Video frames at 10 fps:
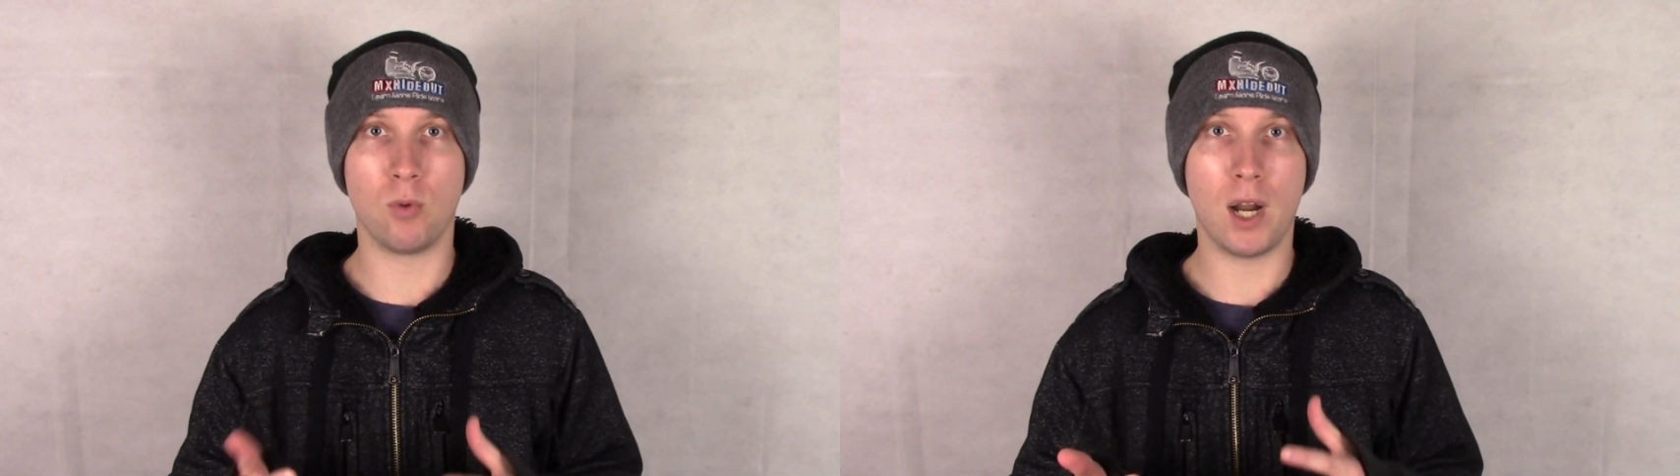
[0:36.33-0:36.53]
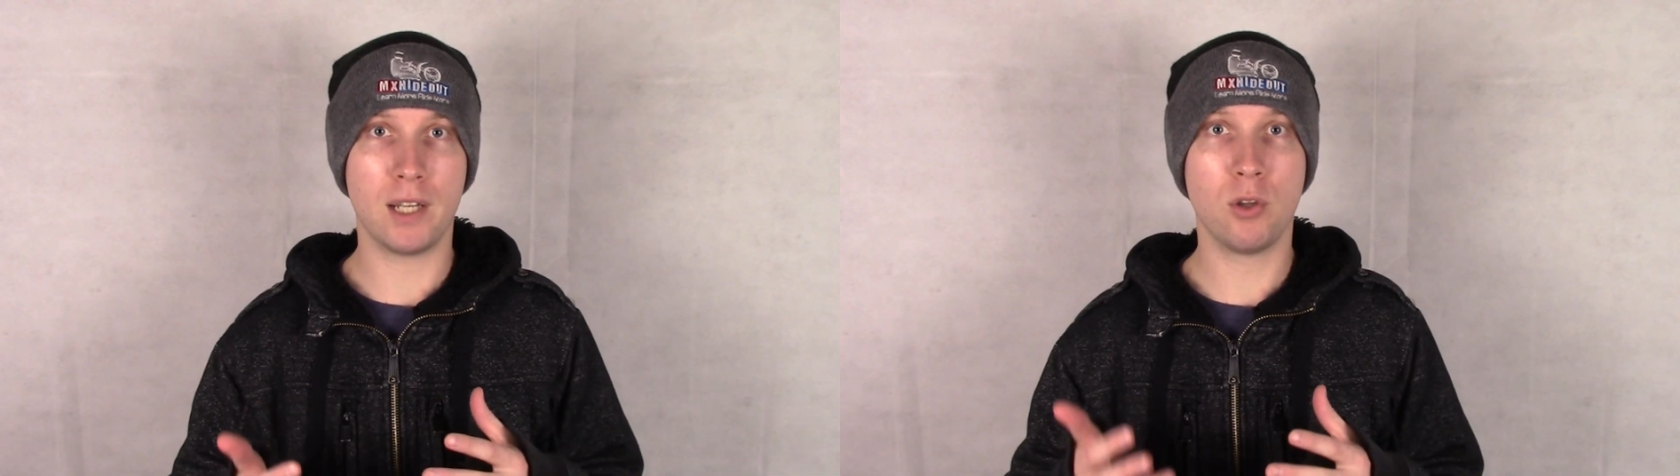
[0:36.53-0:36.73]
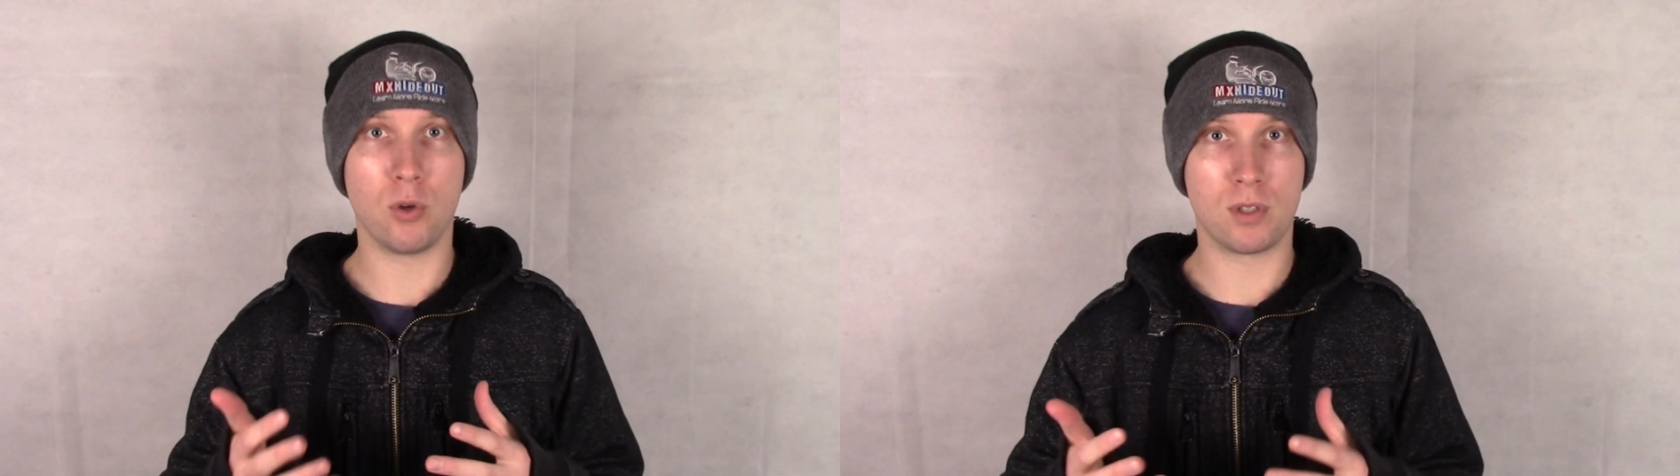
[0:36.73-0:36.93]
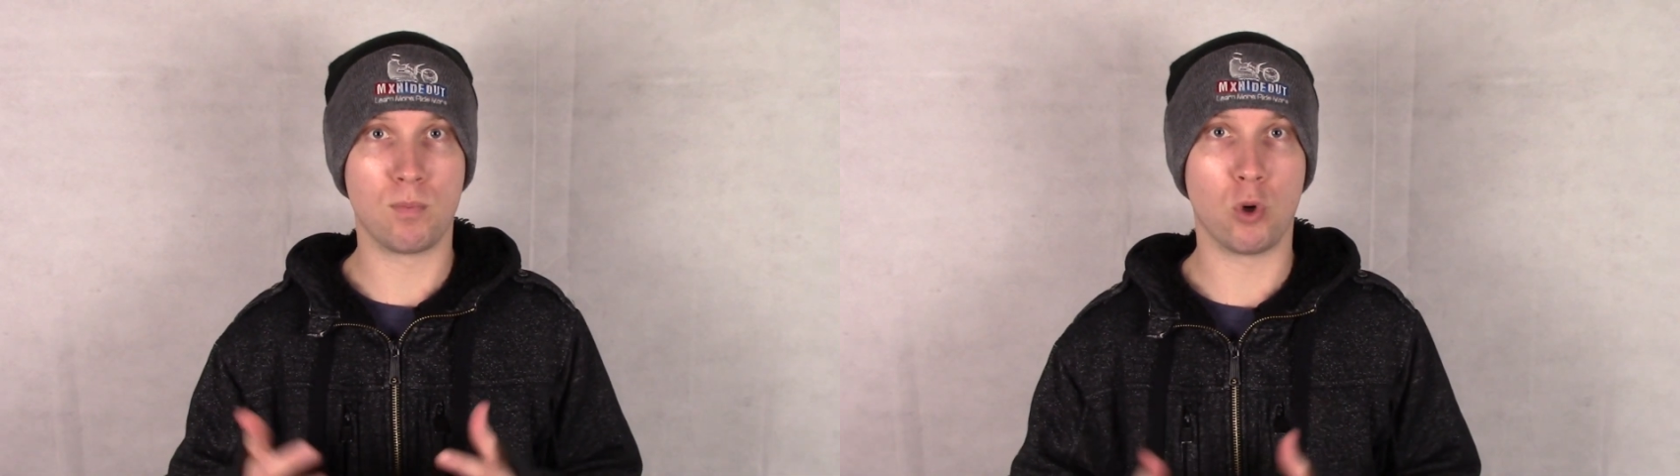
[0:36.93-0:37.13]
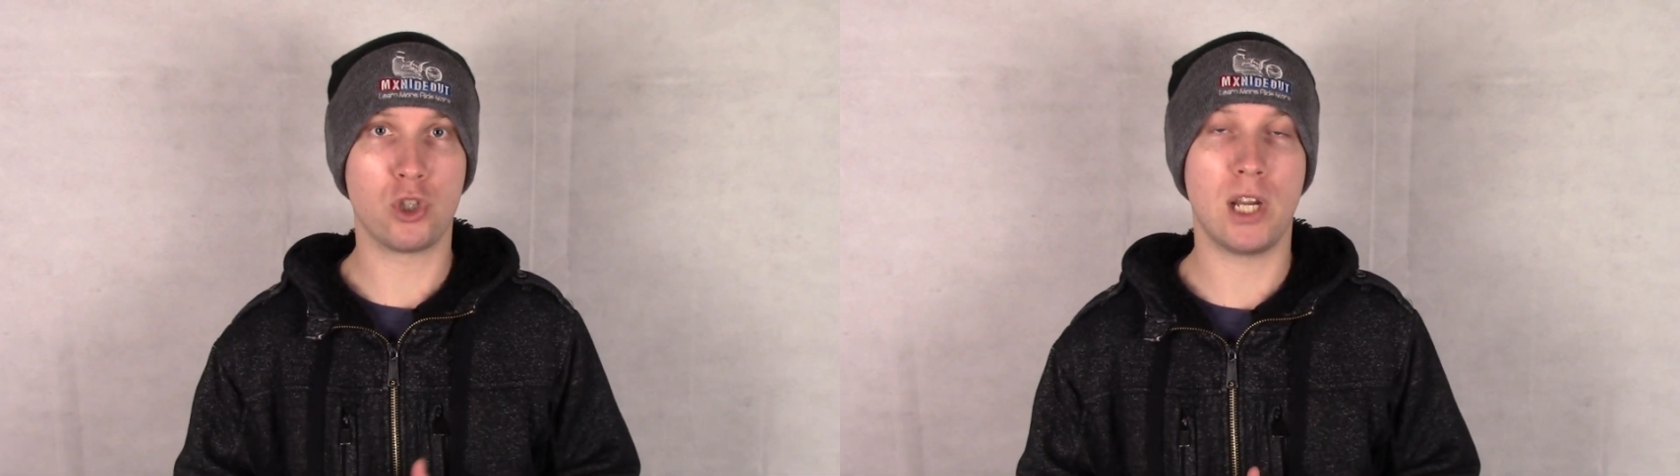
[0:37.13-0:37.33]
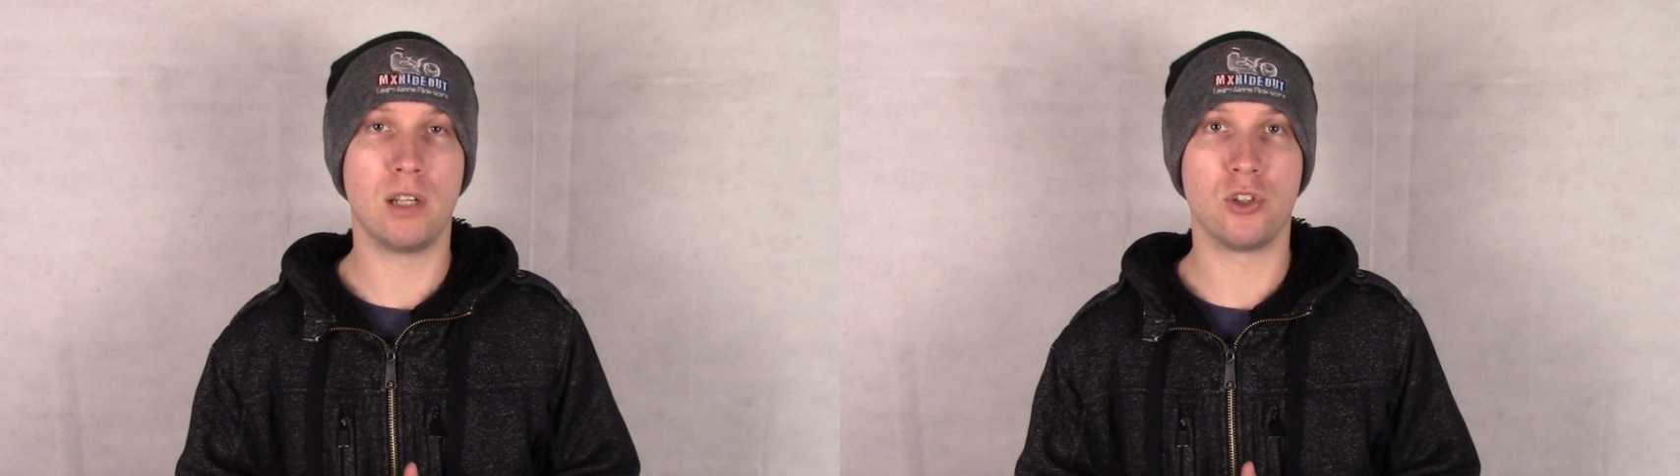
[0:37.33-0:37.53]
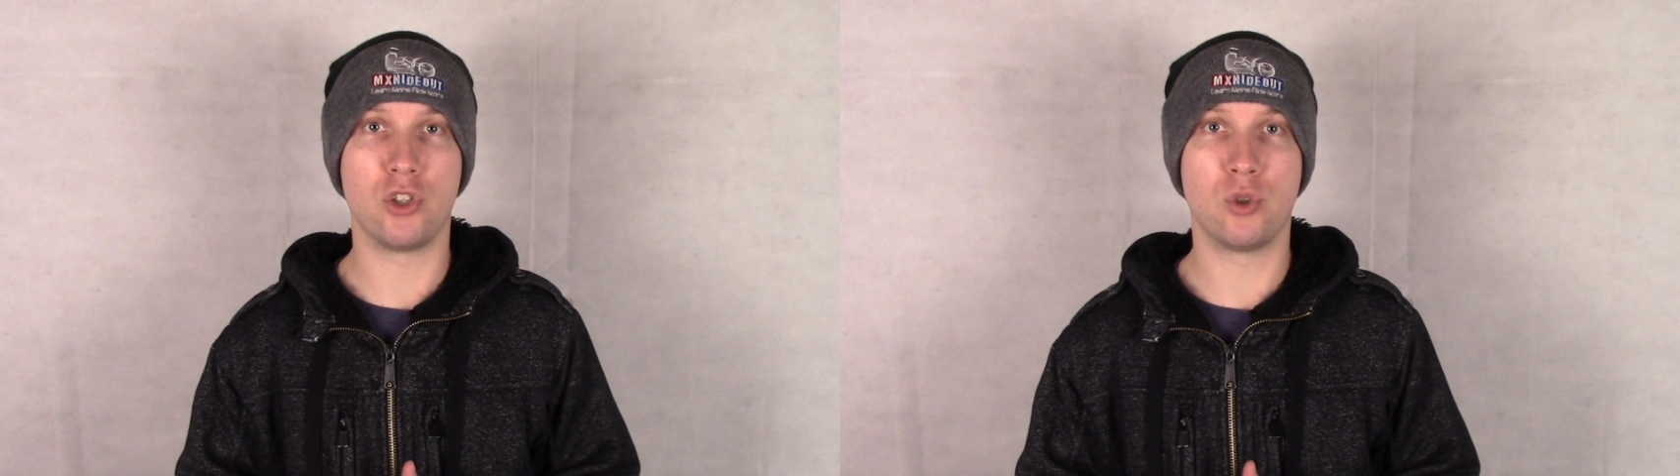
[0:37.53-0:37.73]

riding those more challenging